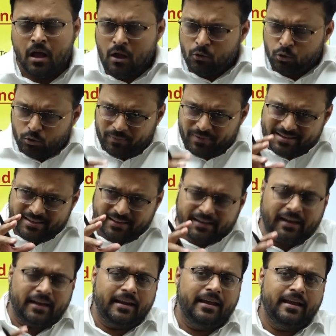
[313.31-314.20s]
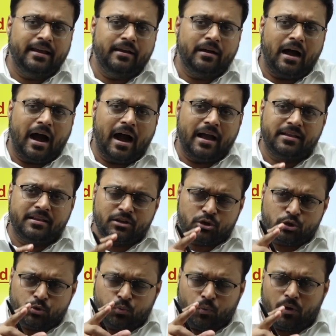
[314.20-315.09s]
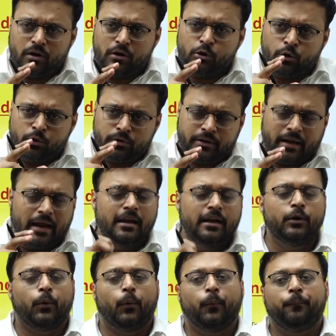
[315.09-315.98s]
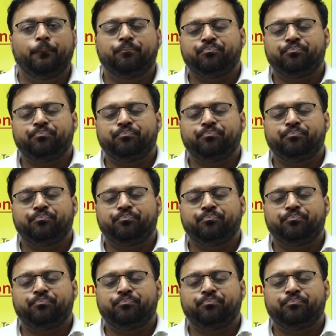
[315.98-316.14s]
So basically, I just want to tell you